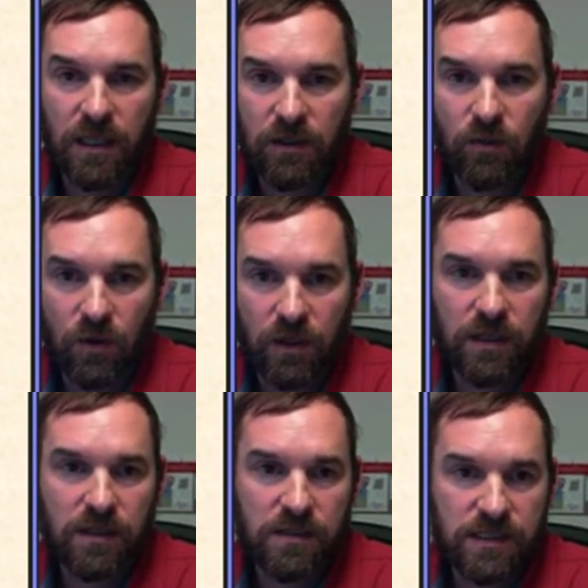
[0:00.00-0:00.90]
in
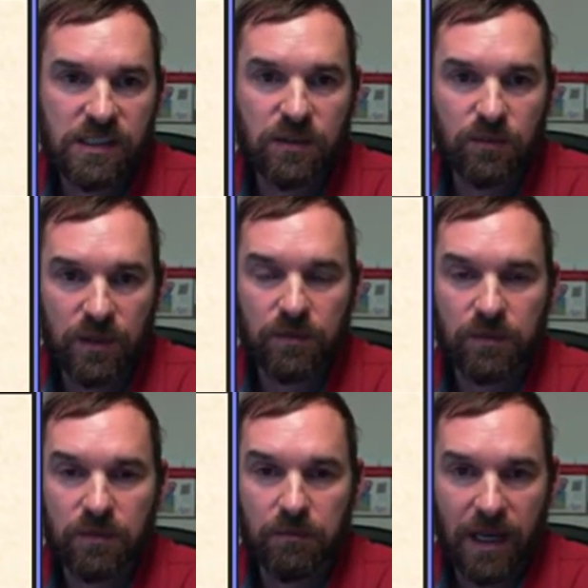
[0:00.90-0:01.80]
Oregon consistent
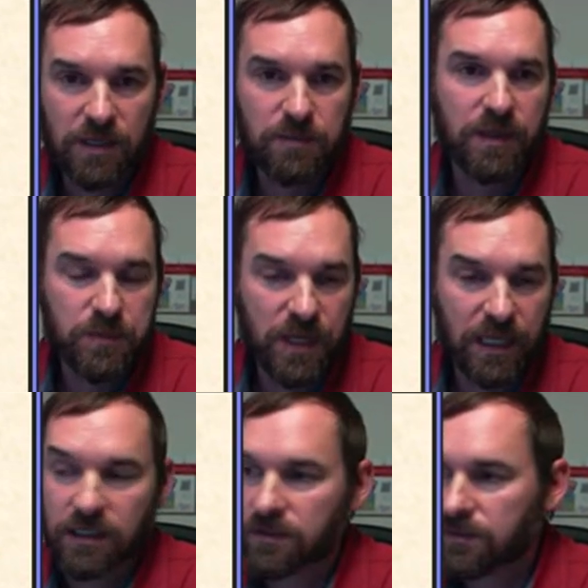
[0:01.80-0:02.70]
with management
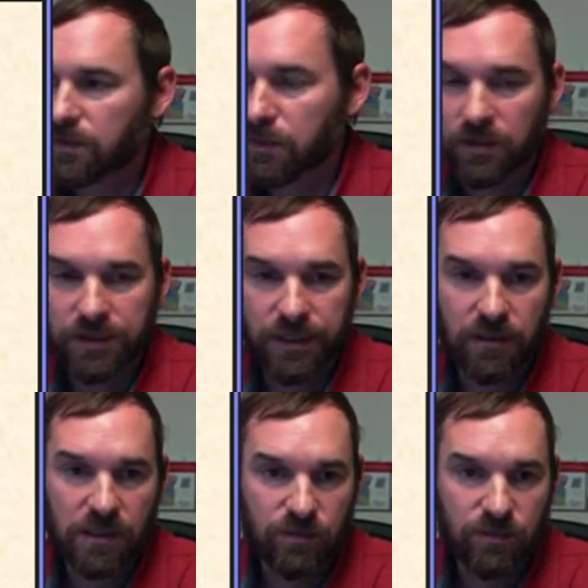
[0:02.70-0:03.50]
objectives for mule deer